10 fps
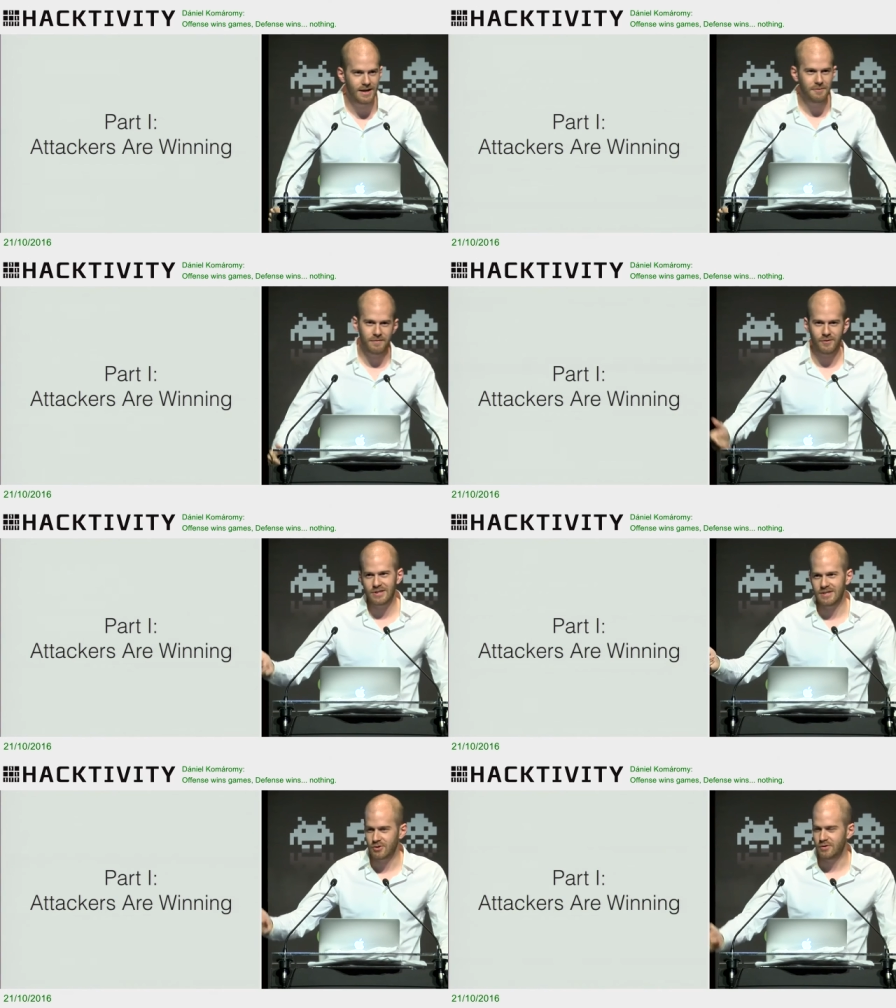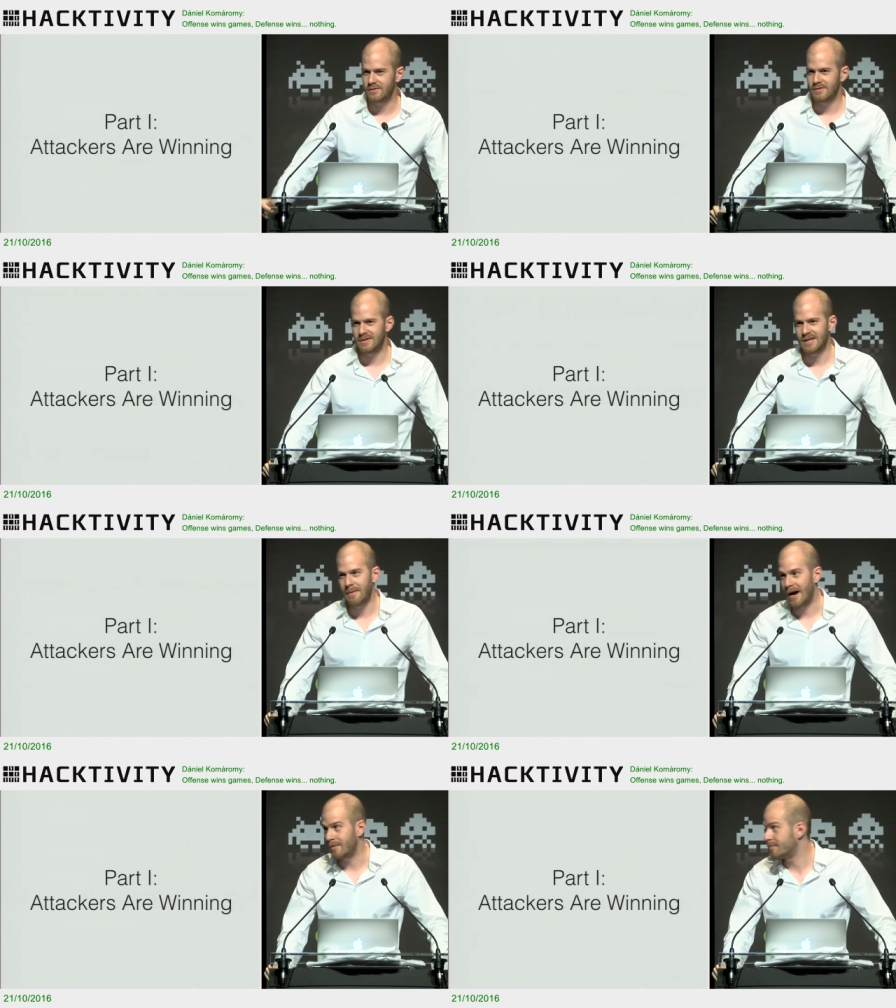but first I should
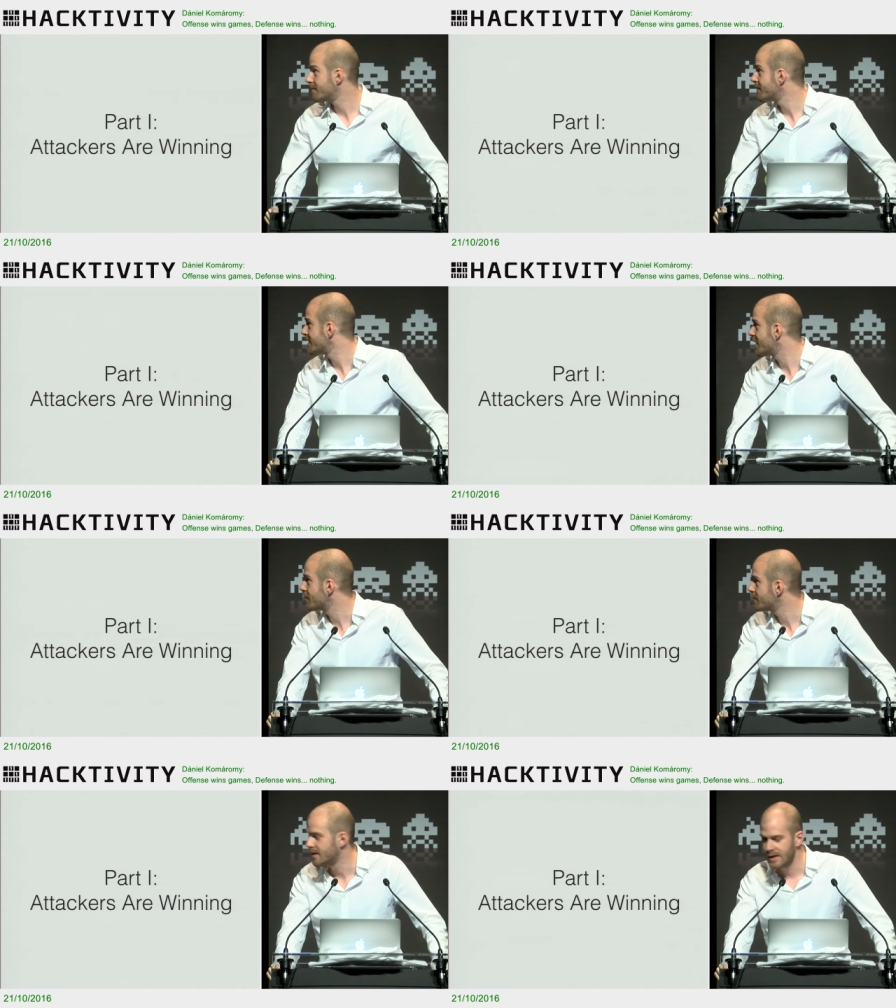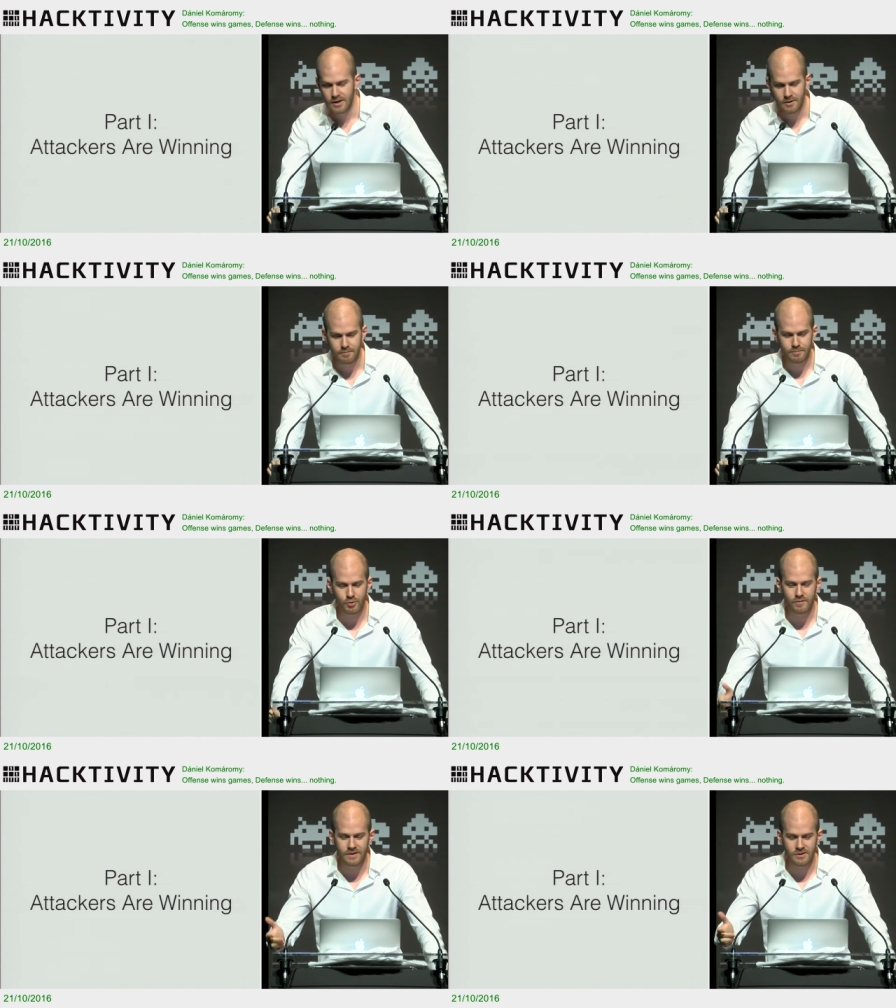somehow
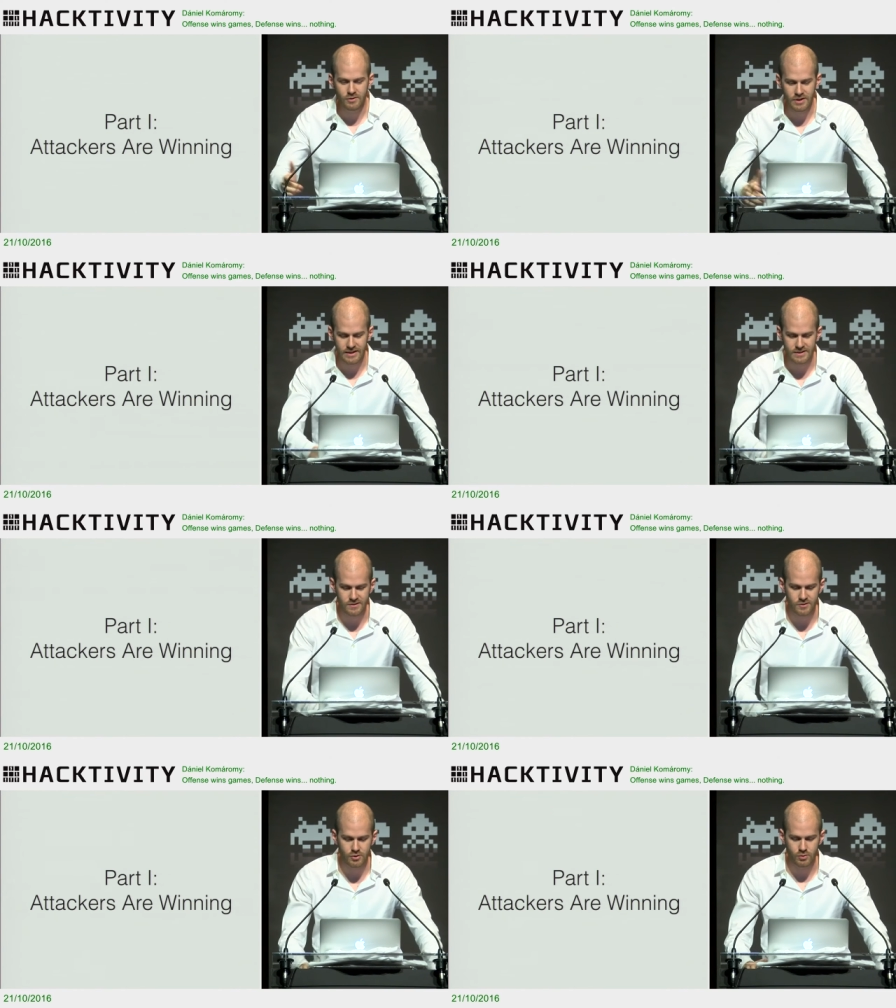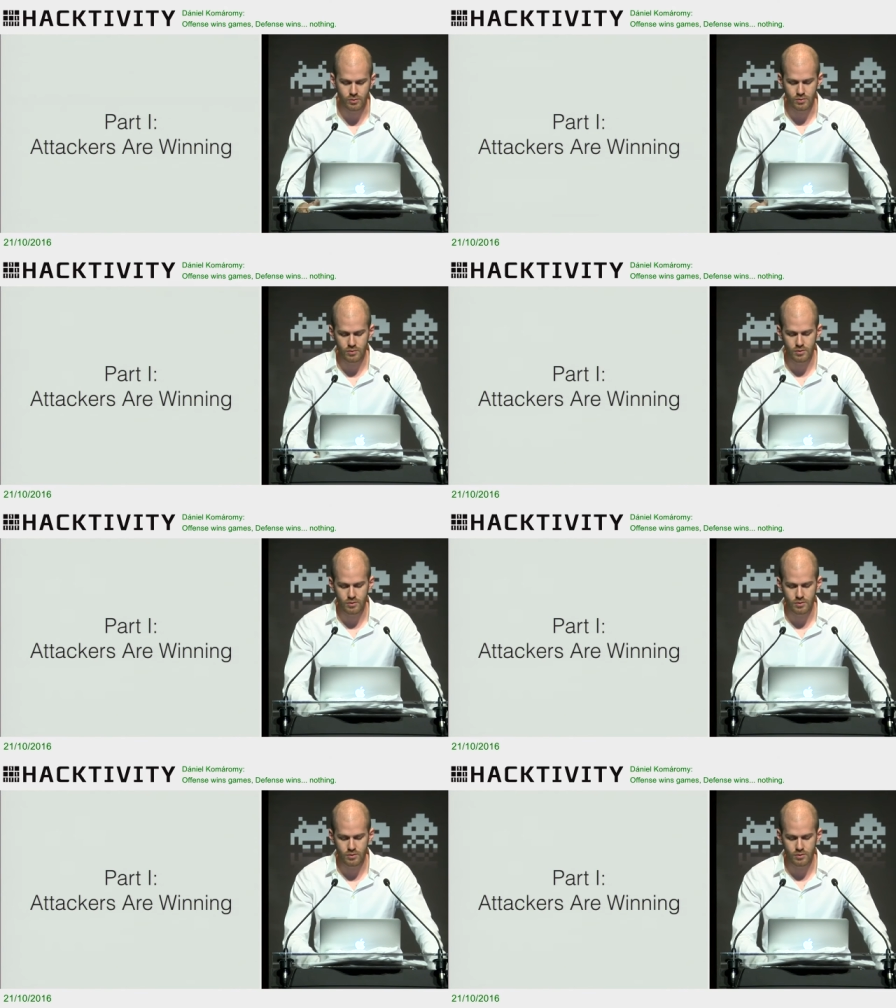prove it to you that this is true.